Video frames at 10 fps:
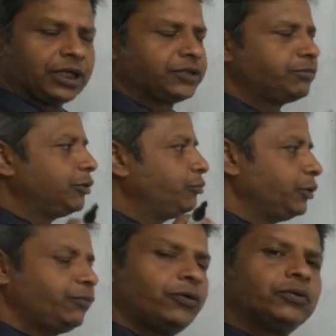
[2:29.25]
that's mean
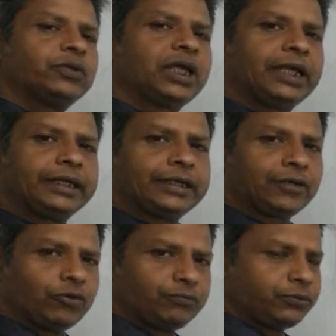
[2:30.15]
before the
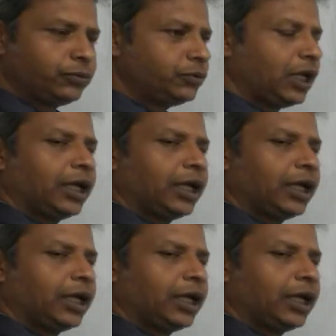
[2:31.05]
intake of food,